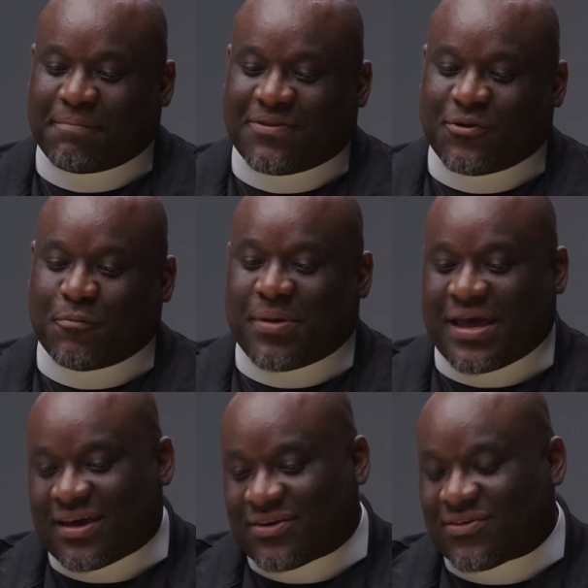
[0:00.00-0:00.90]
do
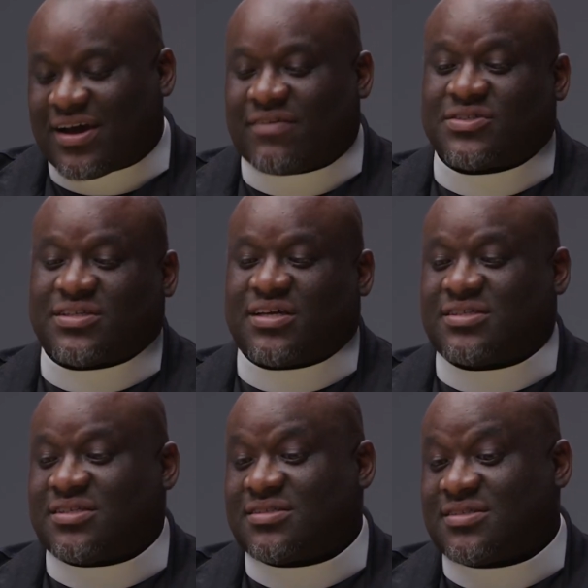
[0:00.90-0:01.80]
panel
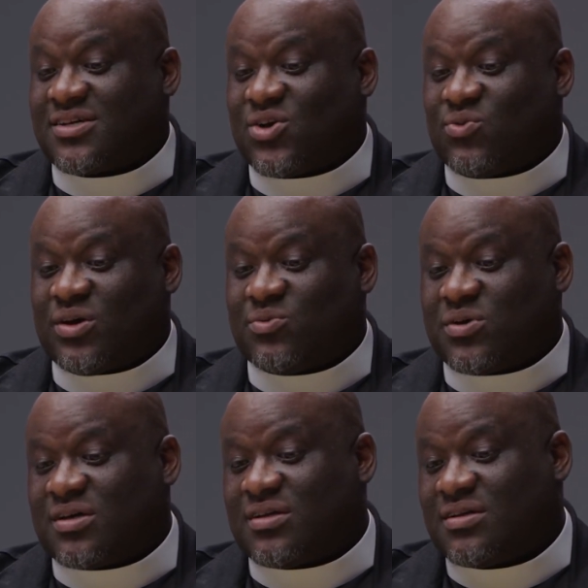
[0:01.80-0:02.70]
conversations. We
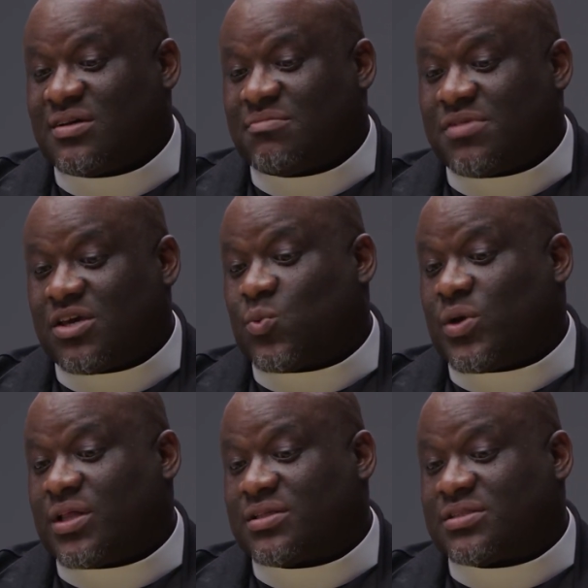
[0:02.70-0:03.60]
would meet
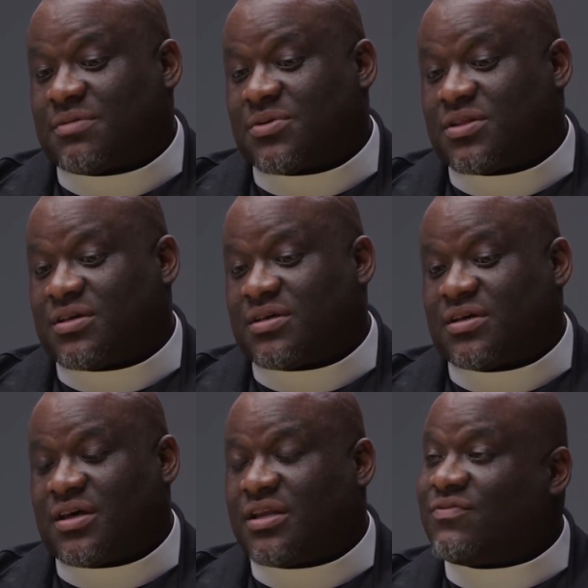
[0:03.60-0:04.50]
with some of
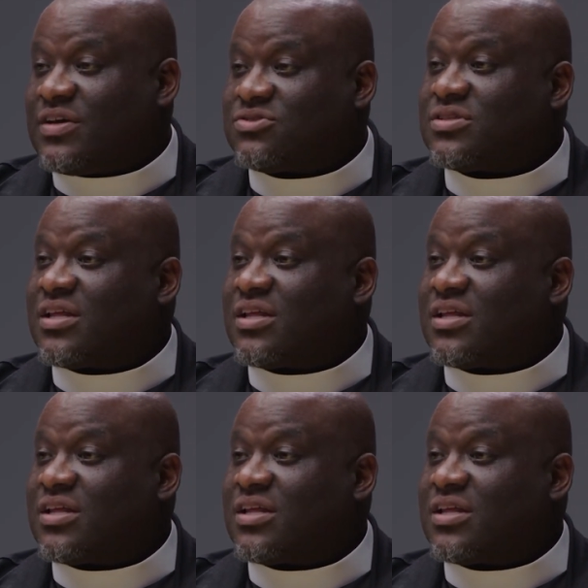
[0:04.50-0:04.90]
the individuals